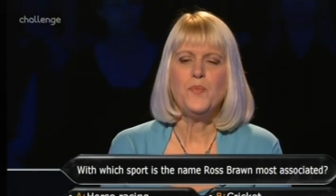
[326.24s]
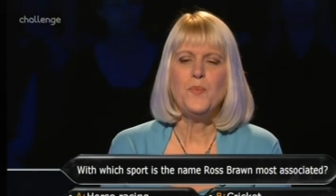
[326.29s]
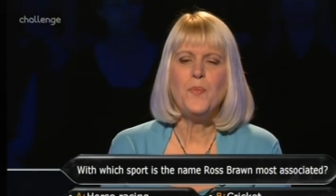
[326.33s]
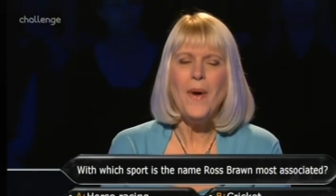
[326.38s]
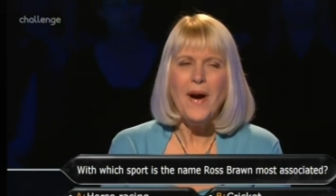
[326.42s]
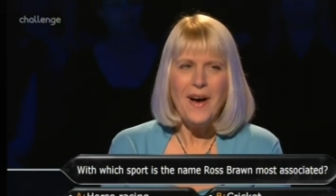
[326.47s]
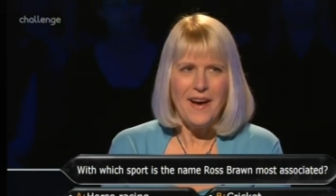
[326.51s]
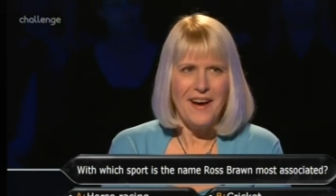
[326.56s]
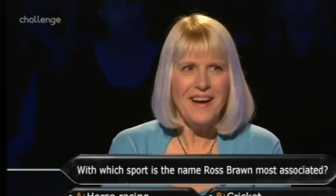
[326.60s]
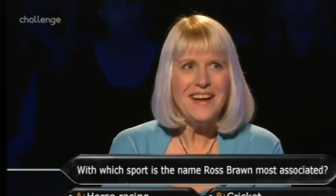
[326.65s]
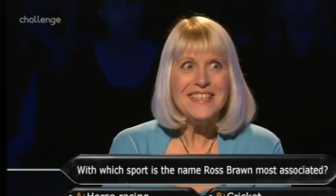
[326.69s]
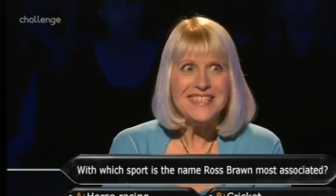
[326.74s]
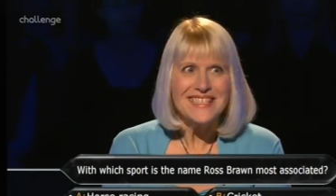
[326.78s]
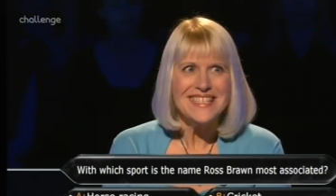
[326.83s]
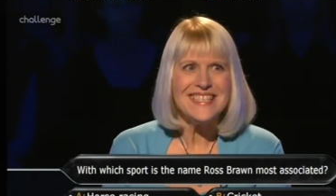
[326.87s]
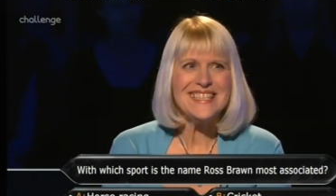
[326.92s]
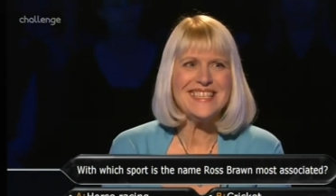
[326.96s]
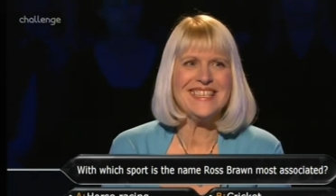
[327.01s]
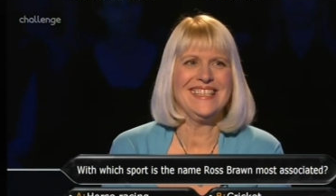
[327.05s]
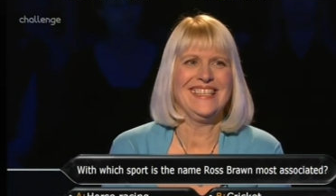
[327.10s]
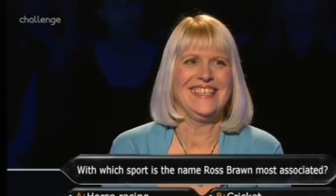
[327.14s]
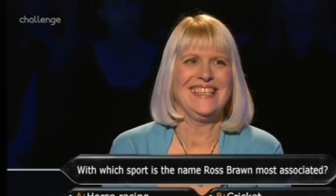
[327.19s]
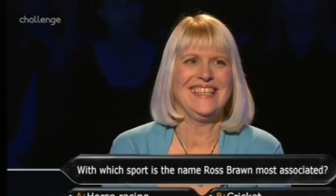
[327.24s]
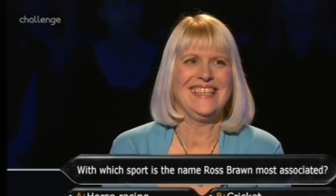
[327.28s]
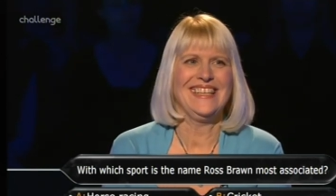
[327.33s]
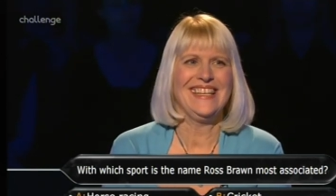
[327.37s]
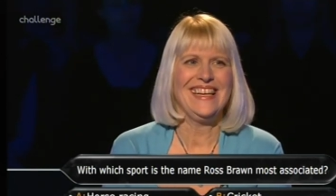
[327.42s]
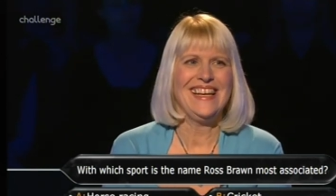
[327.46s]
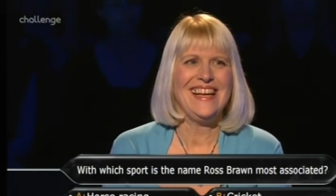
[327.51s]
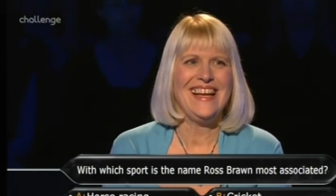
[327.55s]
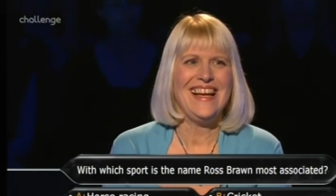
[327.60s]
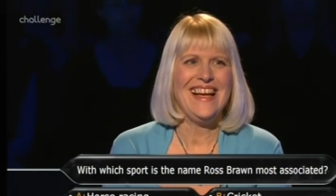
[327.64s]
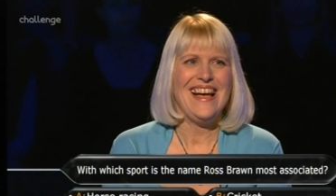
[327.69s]
but
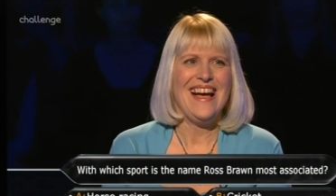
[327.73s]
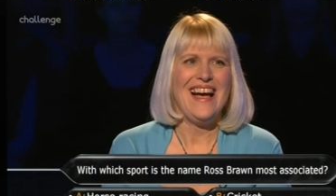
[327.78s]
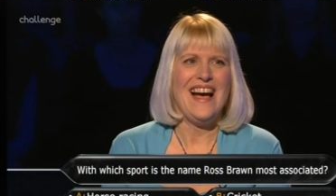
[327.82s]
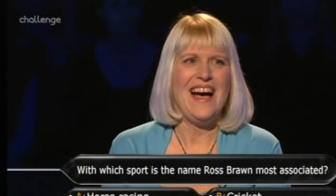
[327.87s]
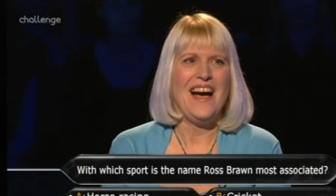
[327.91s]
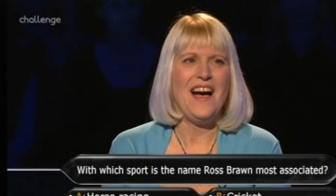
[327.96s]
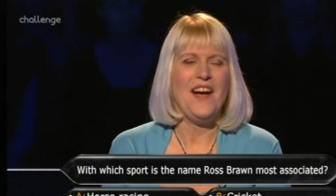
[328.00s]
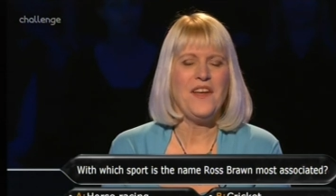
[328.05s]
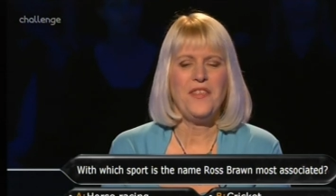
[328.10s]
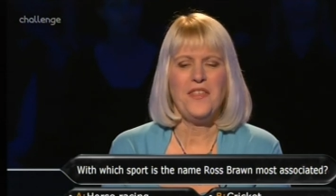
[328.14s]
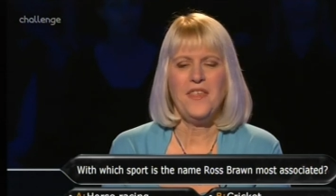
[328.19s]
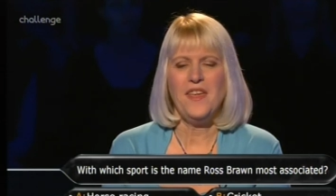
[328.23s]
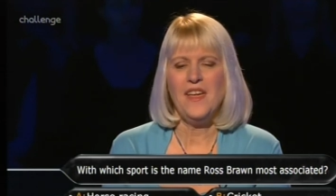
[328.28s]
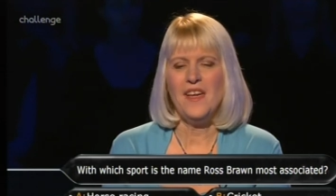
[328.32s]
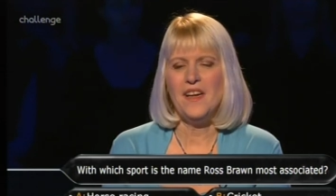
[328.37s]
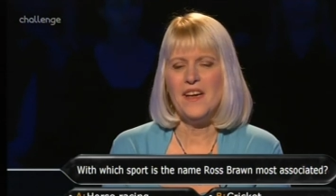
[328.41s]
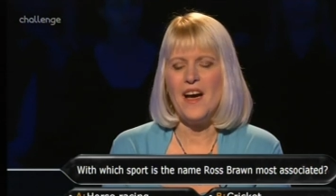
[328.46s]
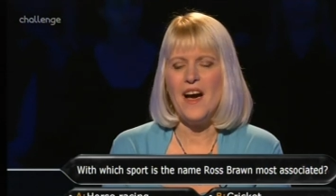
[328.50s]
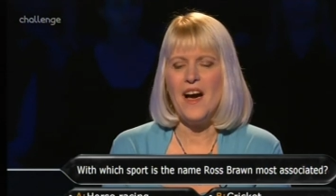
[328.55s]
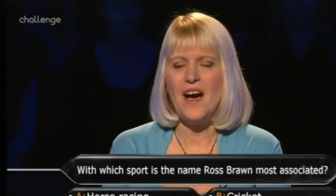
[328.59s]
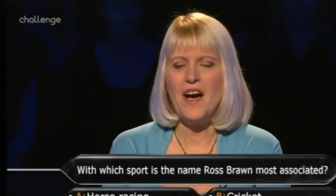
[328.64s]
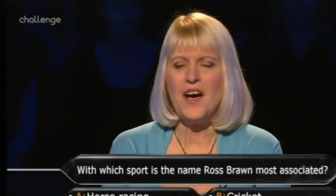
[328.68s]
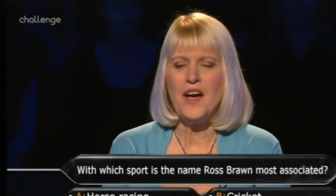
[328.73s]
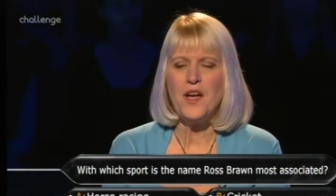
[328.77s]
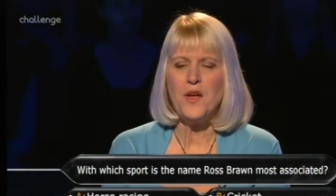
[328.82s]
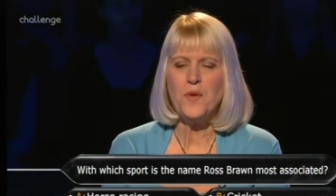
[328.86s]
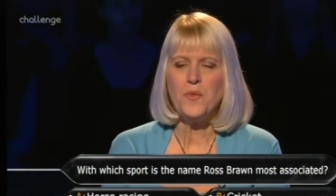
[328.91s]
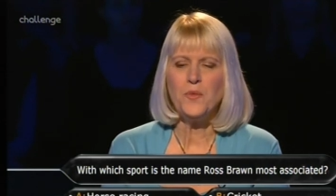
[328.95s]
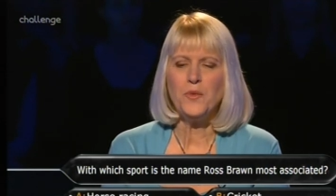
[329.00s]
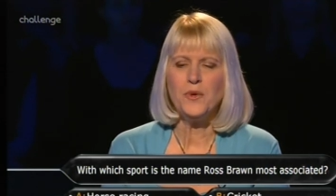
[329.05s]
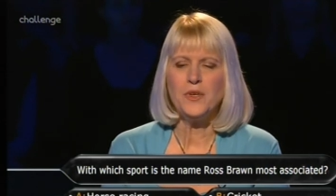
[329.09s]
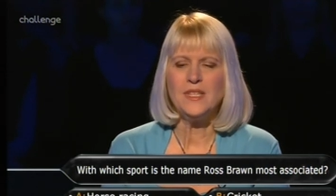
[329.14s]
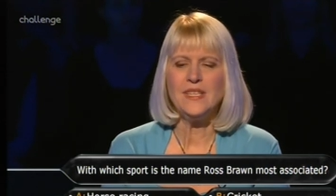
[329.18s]
I think
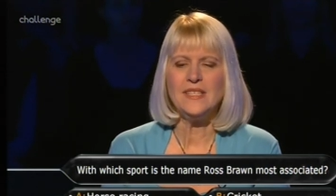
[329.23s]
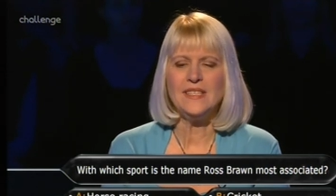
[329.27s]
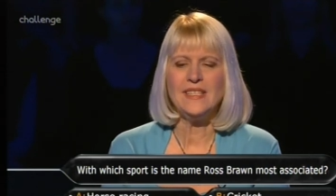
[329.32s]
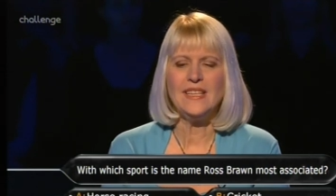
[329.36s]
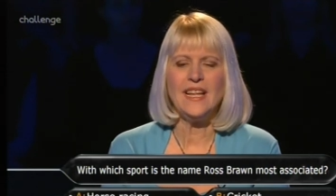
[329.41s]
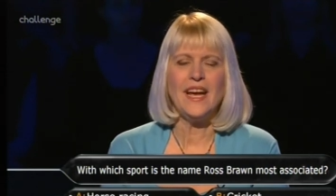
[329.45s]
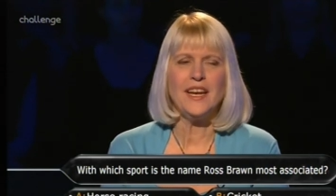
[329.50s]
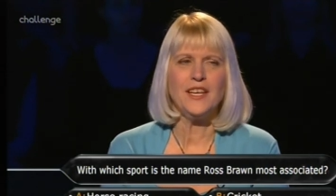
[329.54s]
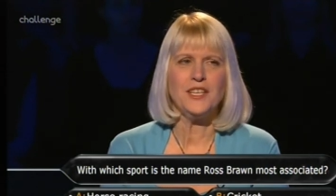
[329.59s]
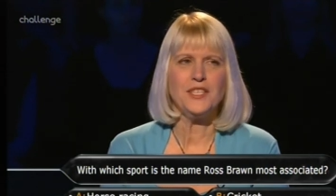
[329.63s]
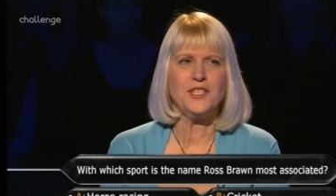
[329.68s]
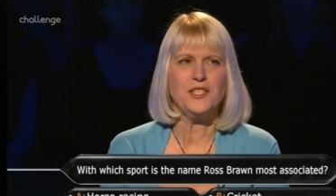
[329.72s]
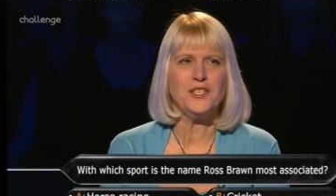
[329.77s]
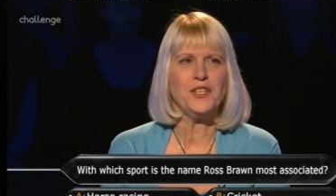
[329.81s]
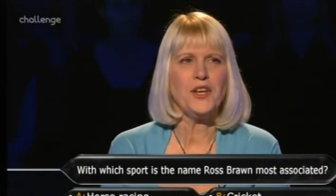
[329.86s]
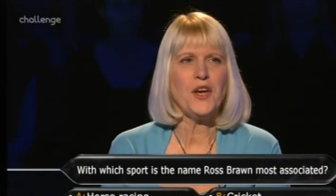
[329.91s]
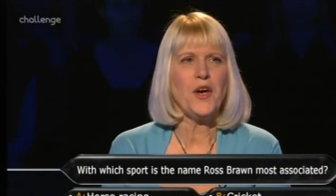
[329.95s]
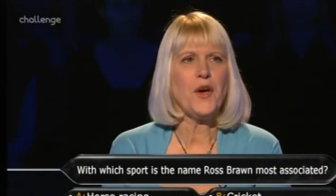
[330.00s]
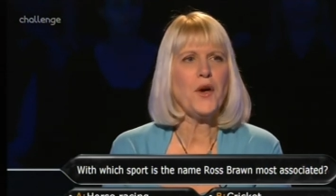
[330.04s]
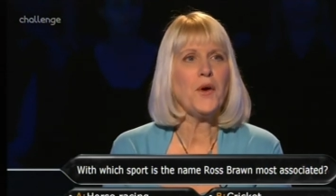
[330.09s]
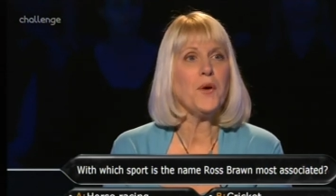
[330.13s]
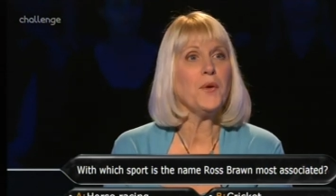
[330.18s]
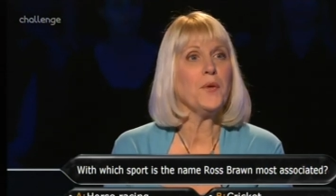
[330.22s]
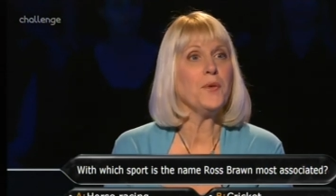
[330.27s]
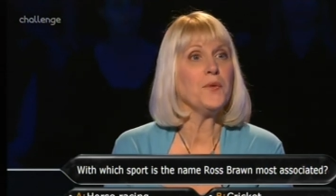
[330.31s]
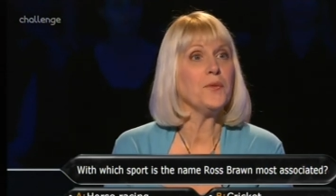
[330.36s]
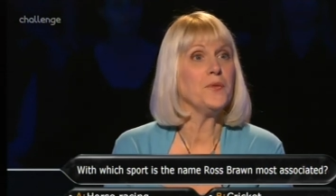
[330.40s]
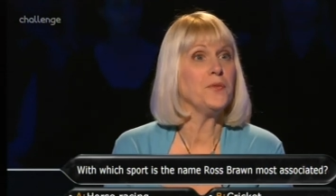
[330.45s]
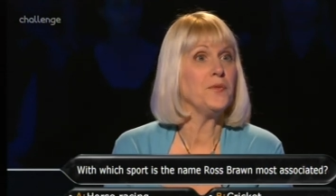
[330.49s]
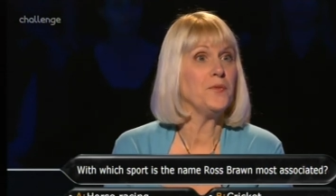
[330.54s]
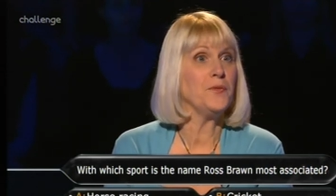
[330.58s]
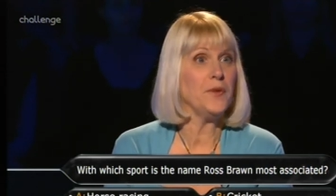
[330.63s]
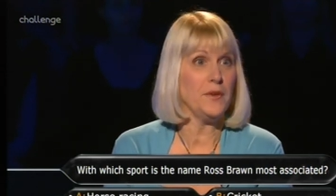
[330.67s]
I would like to go
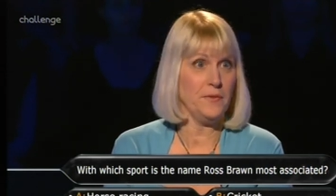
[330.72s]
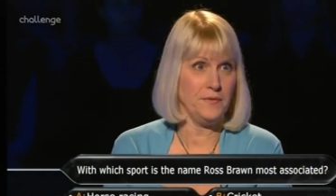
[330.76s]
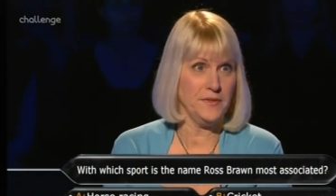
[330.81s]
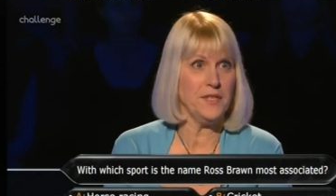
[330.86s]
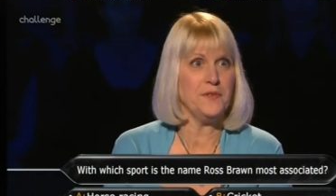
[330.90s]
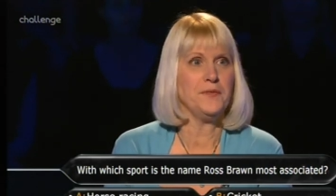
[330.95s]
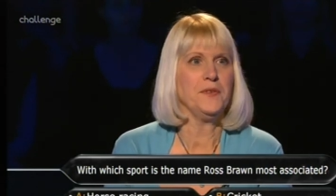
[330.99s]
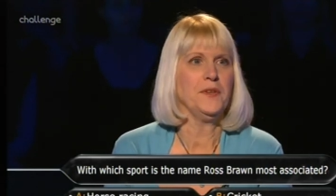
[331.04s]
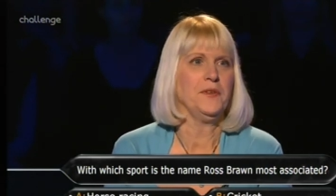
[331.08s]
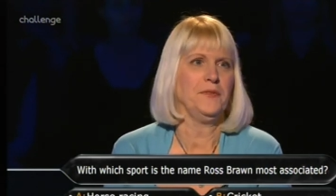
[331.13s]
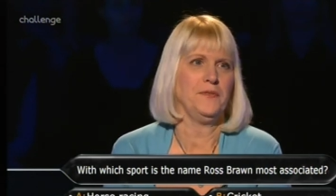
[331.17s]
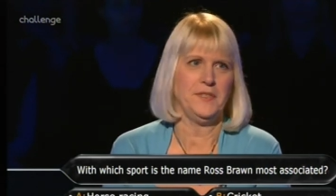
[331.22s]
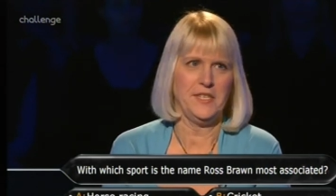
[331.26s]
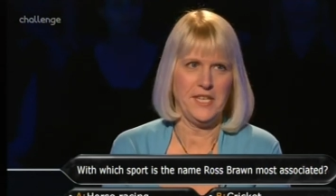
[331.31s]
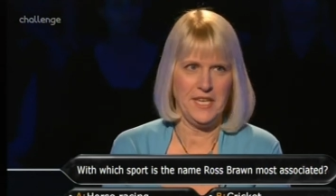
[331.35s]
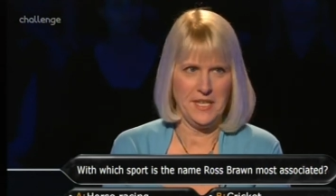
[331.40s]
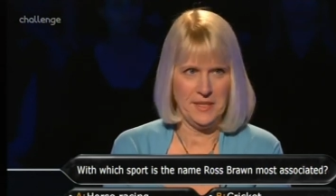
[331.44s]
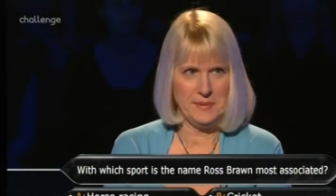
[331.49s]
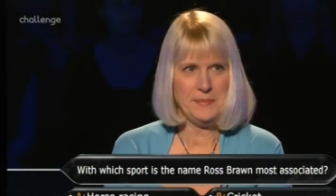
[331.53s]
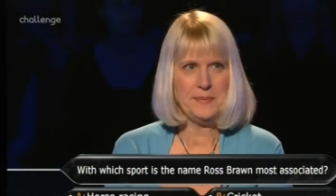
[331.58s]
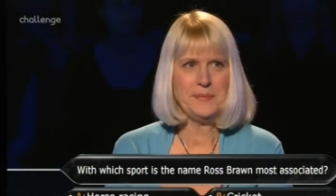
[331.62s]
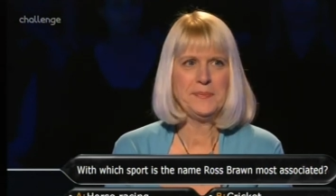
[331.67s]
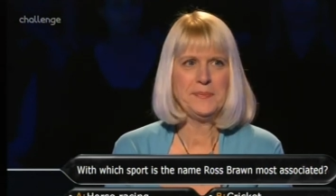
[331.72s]
50-50.